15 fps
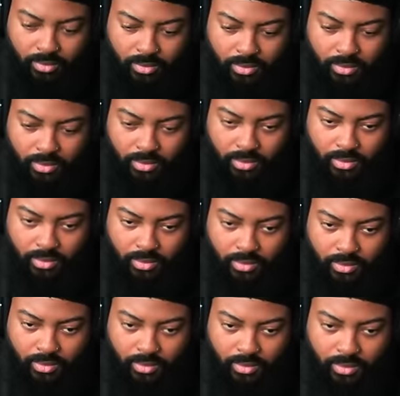
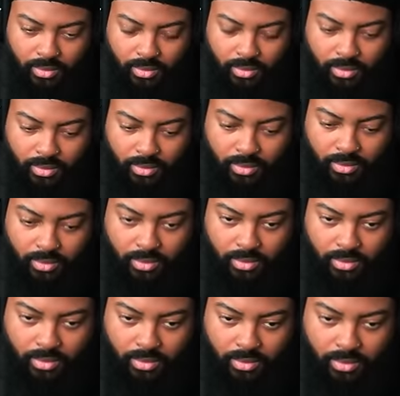
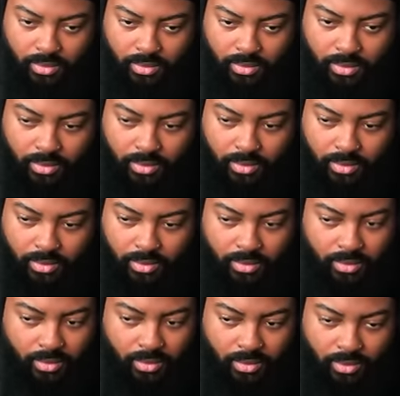
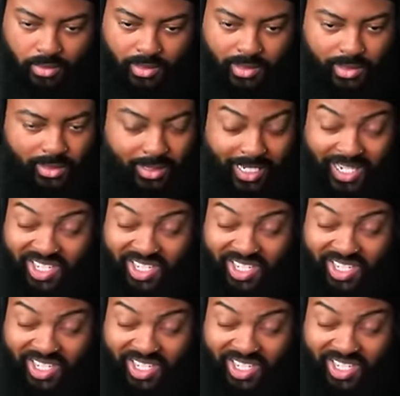The person shown says nothing.